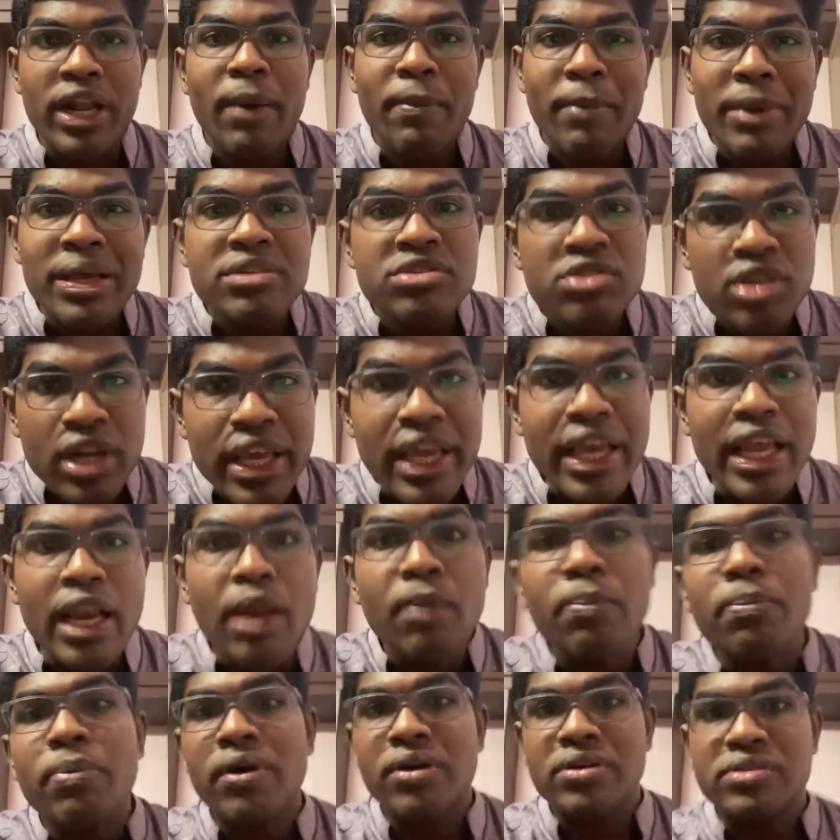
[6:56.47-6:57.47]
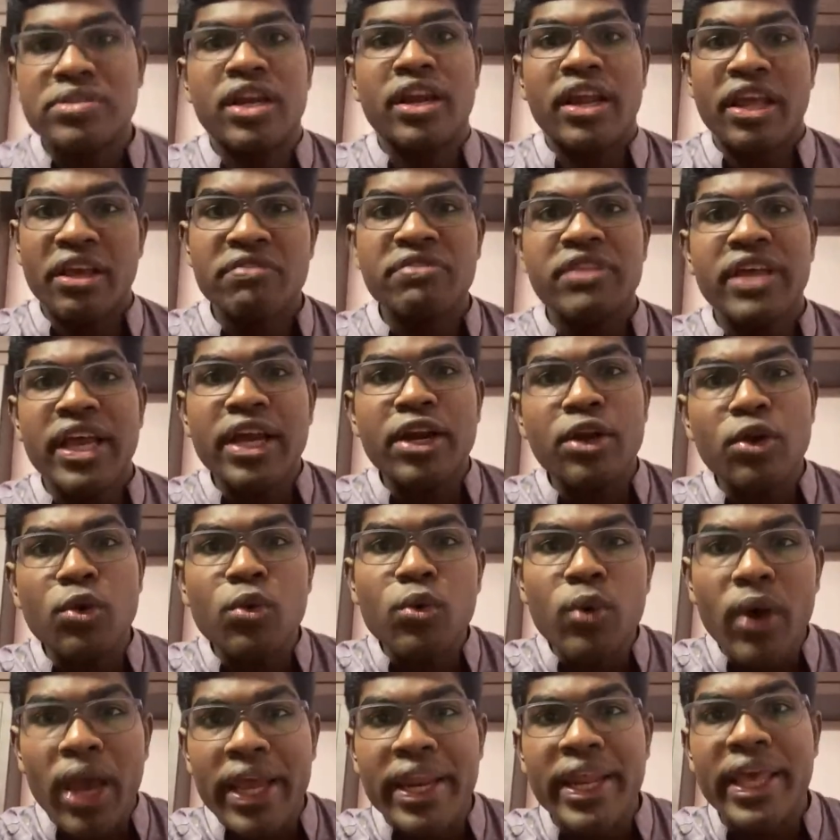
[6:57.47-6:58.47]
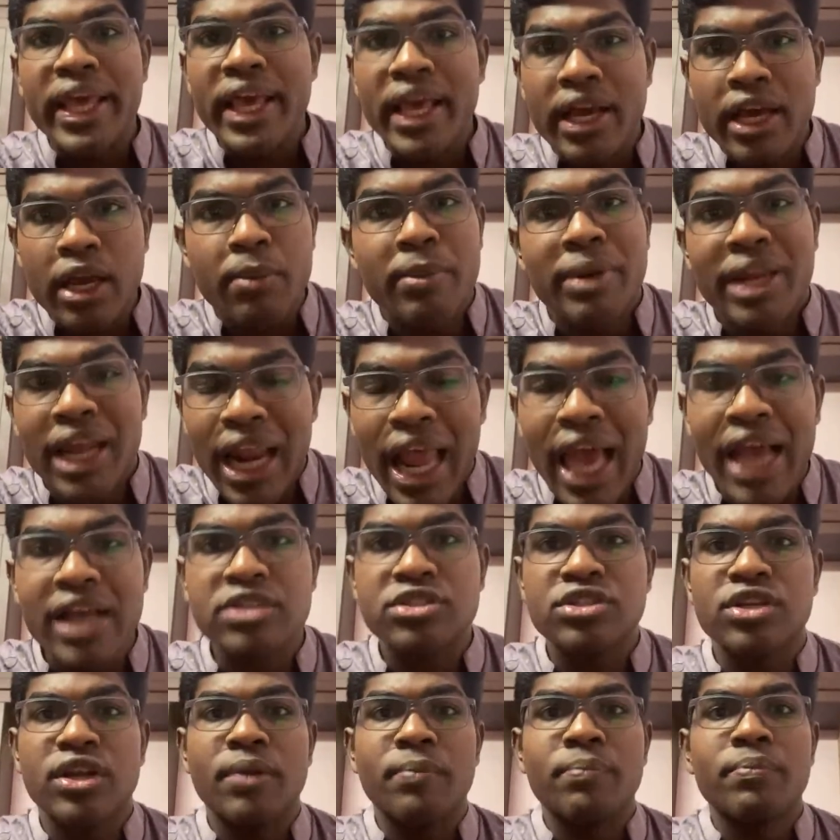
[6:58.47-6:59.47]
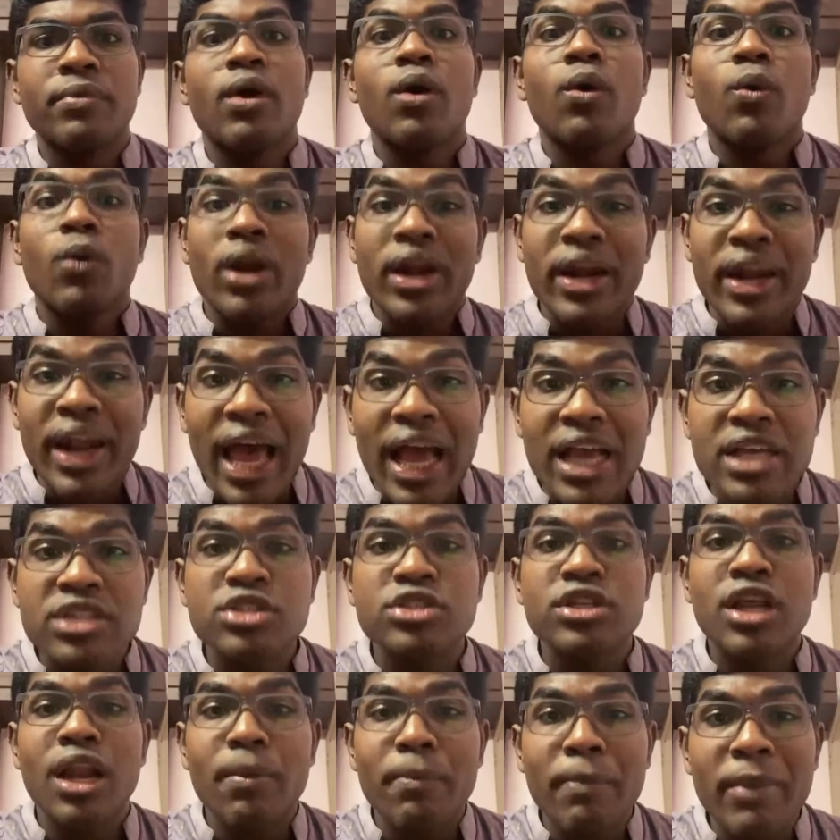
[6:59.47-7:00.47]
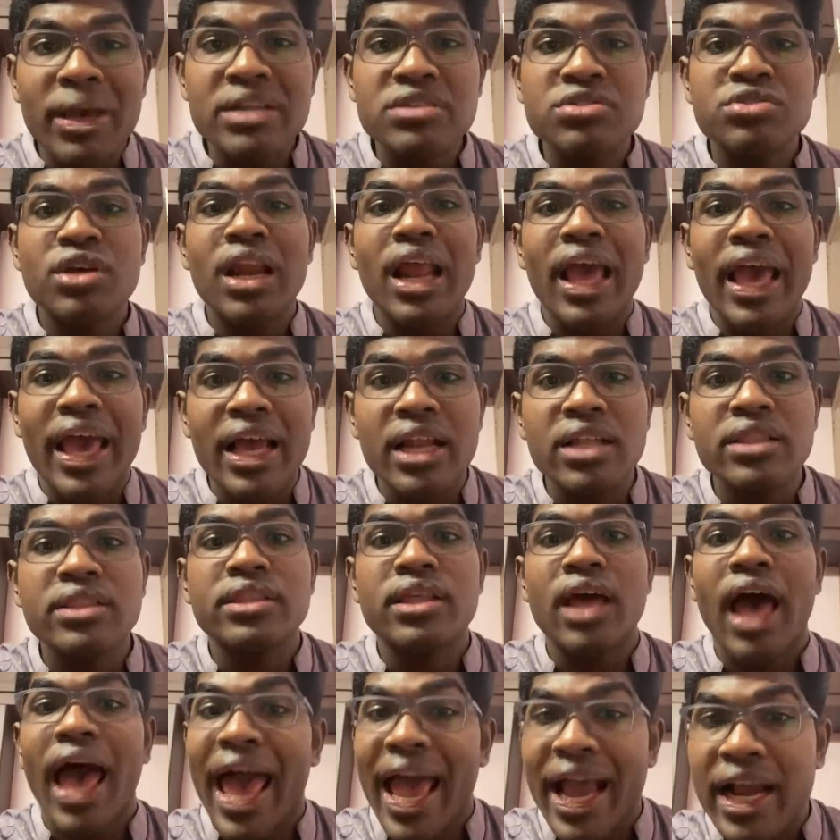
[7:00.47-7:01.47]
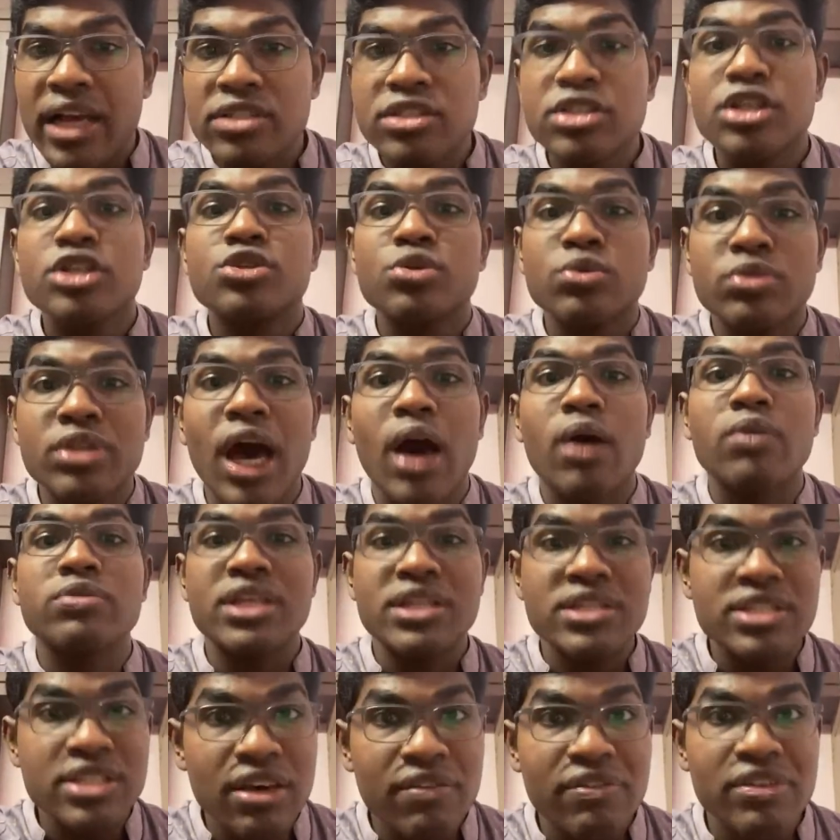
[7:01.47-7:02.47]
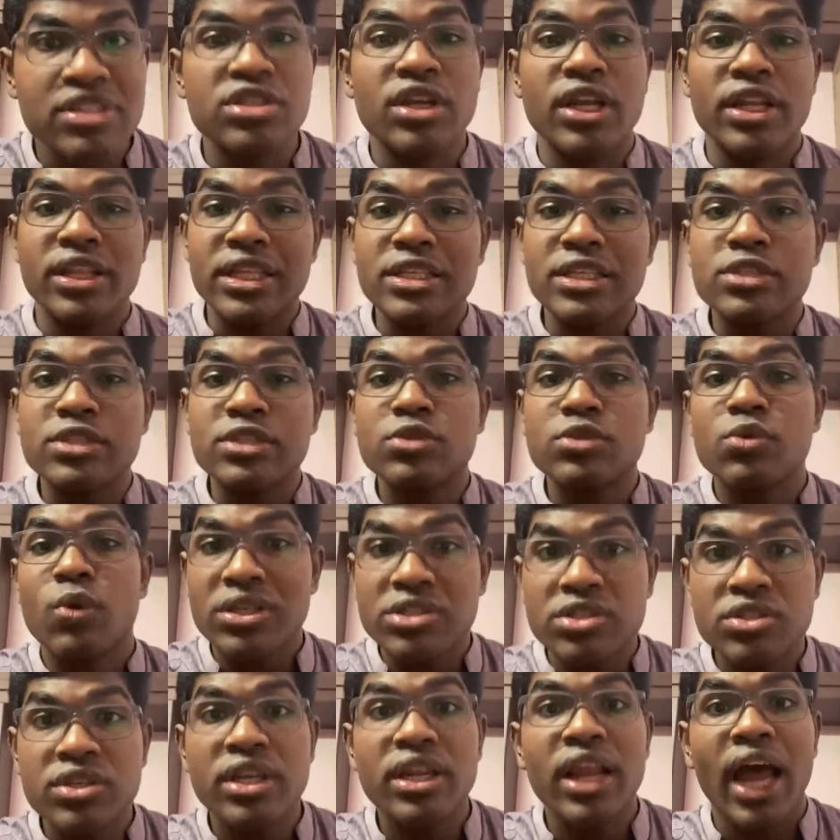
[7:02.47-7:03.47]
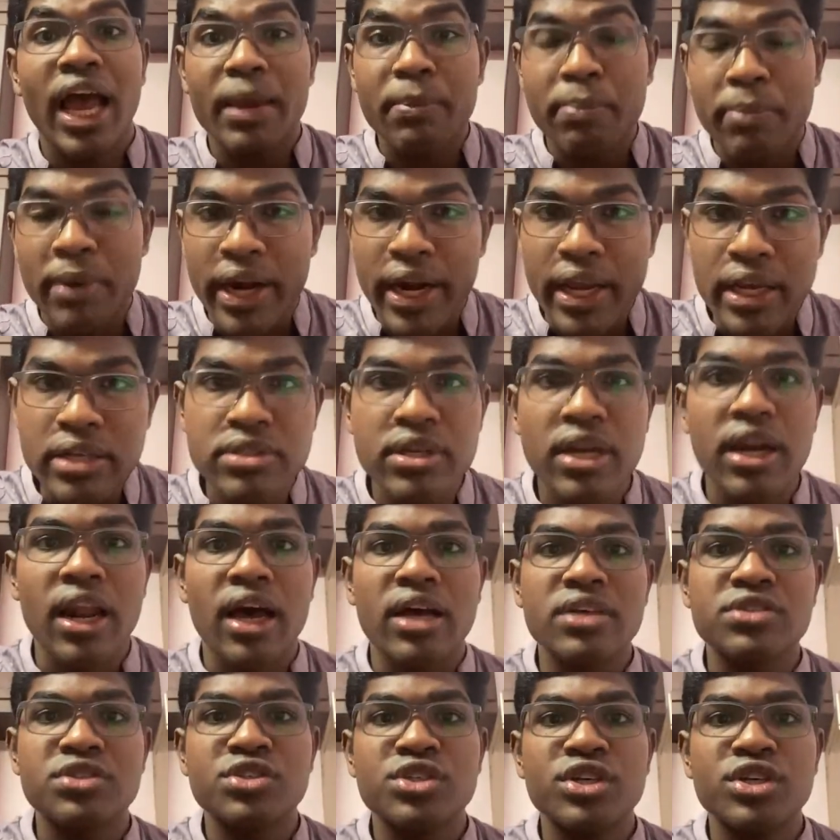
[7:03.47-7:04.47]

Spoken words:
what a mentally ill person if they do any criminal action? National Mental Health Act 2017. This question I predicted last year